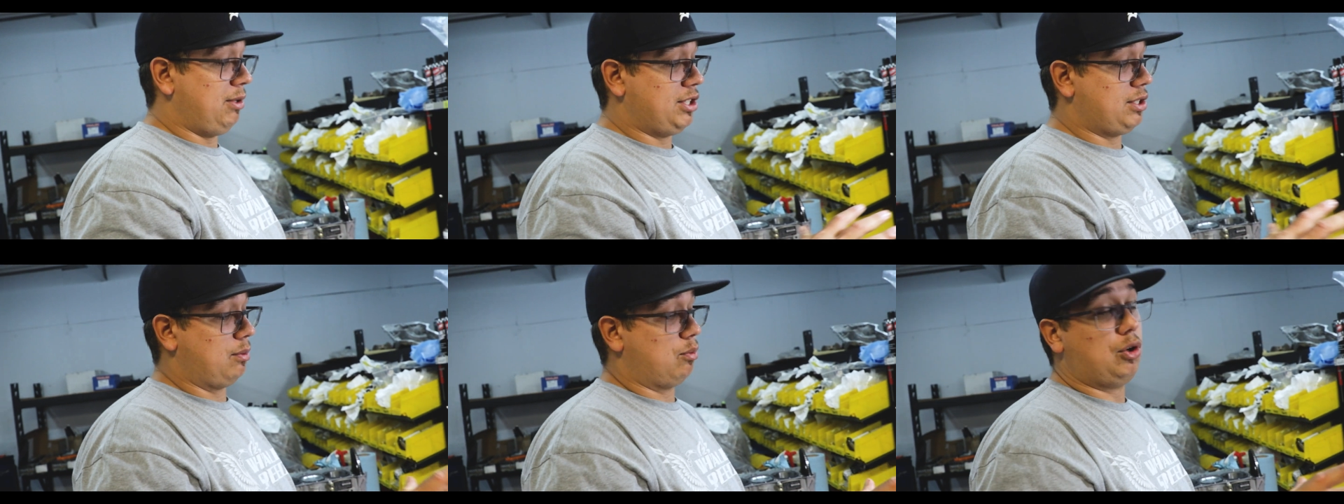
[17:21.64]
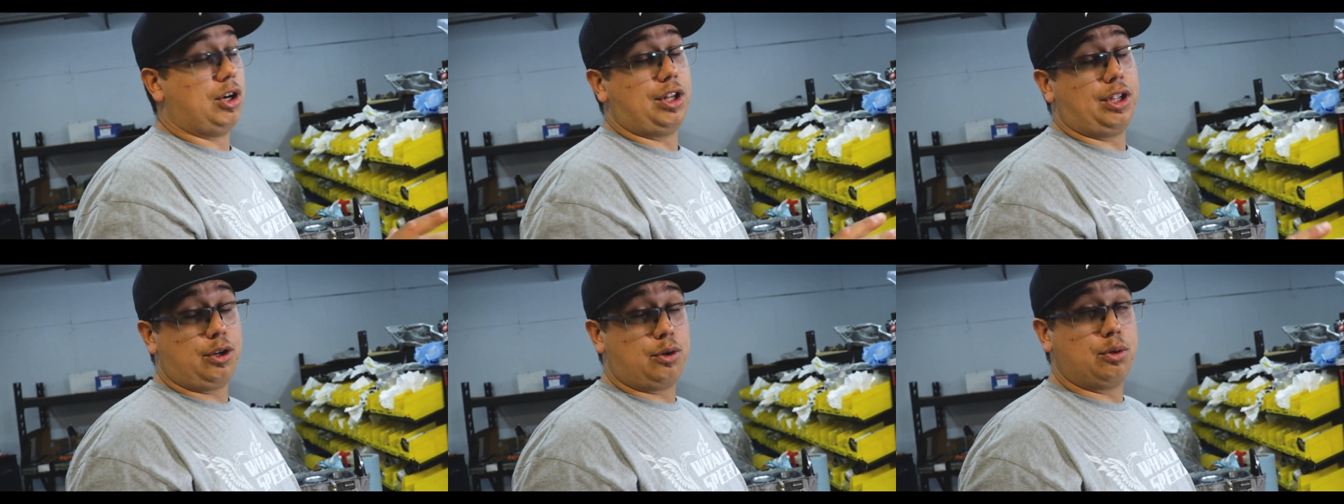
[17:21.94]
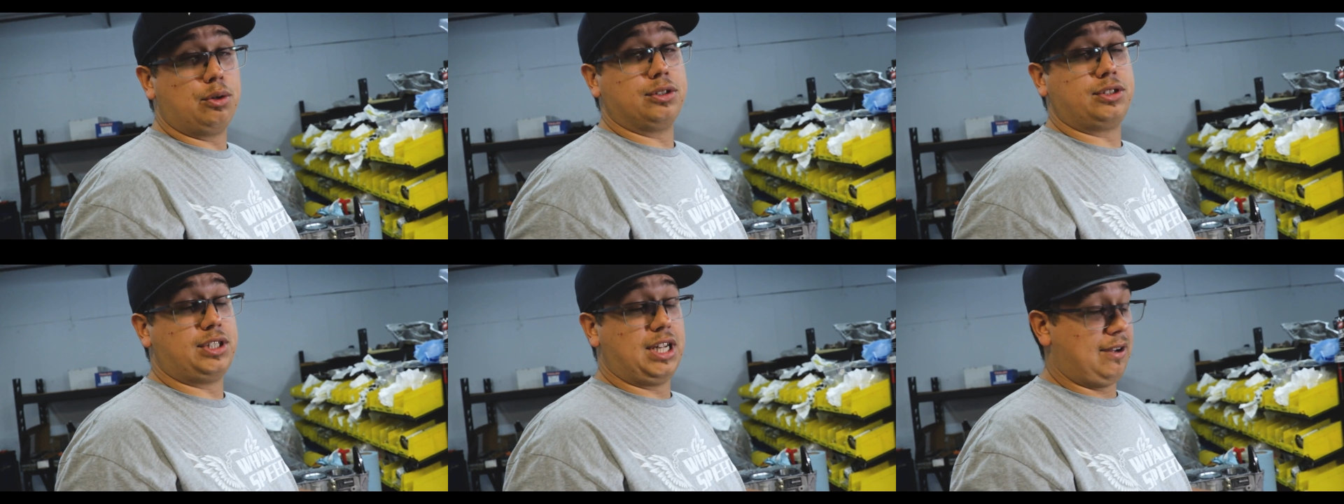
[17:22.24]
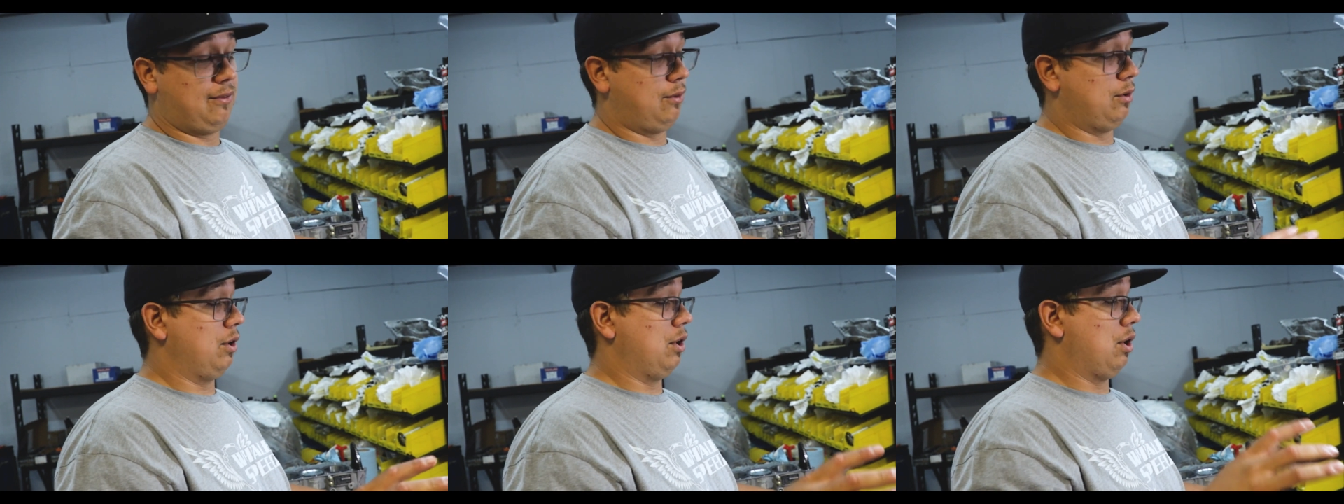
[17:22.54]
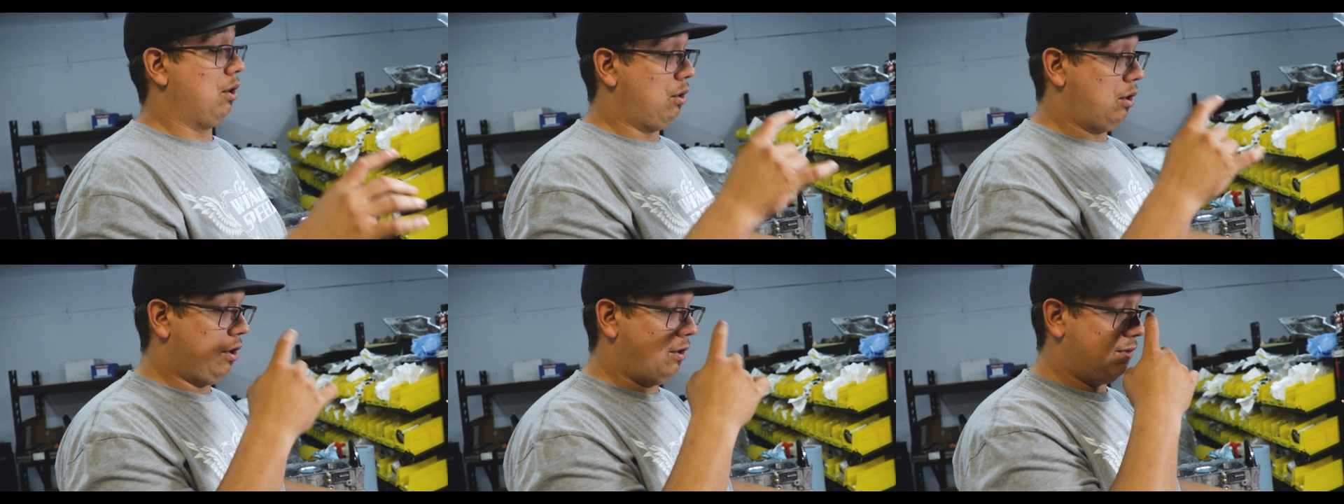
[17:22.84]
be some really cool stuff we'll
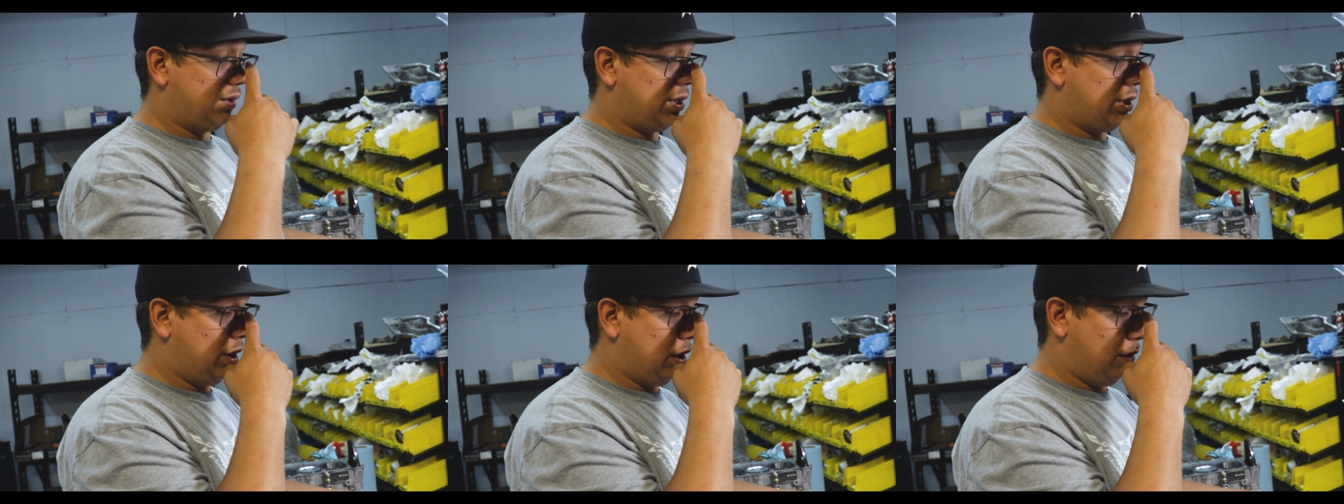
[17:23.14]
go over.